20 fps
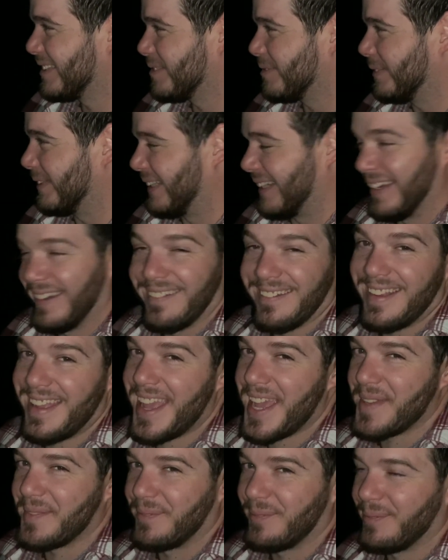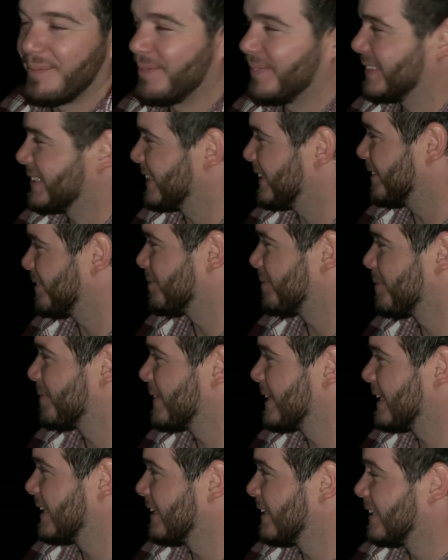But here I am. So
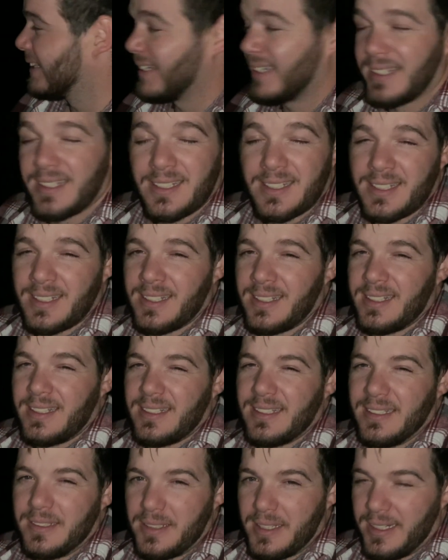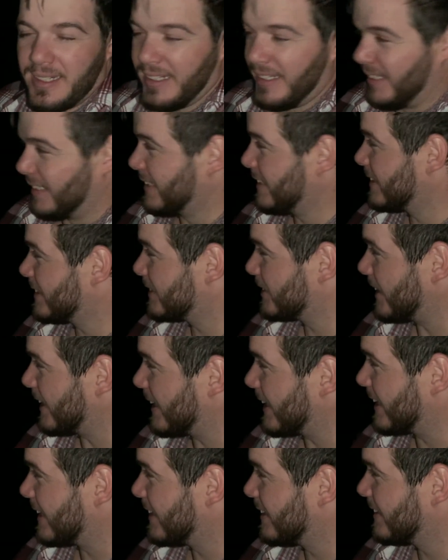I'm gonna
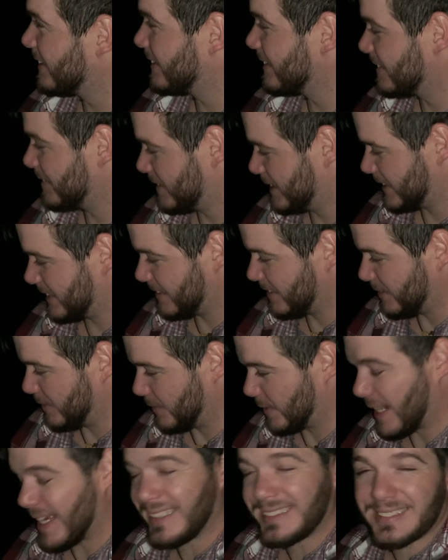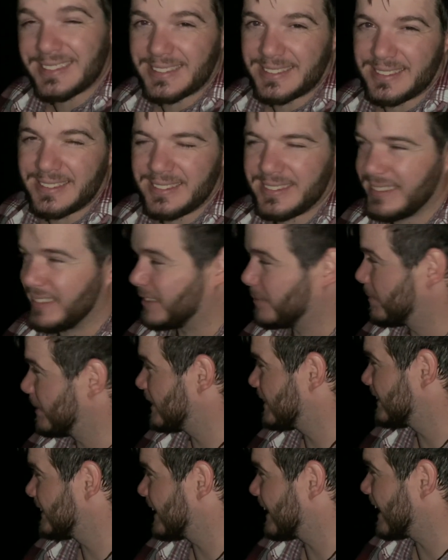try to rest as
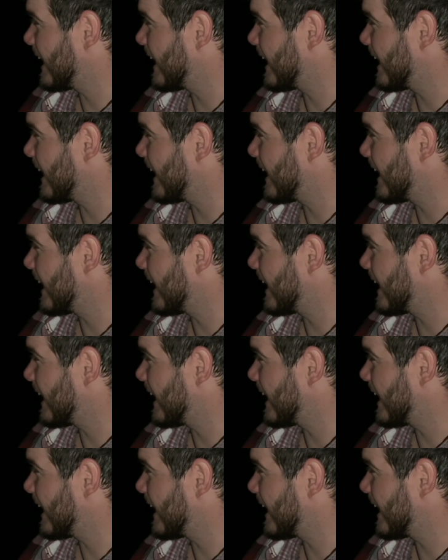much as I